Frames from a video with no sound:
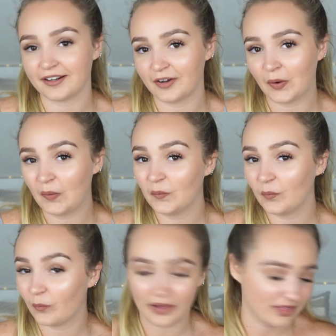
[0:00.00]

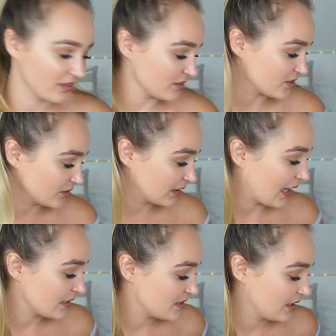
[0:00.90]
go with
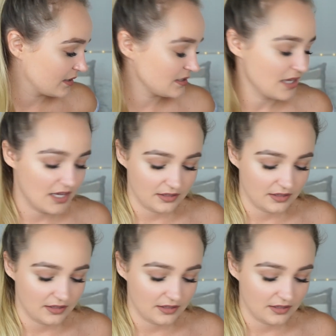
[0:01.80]
sunglasses.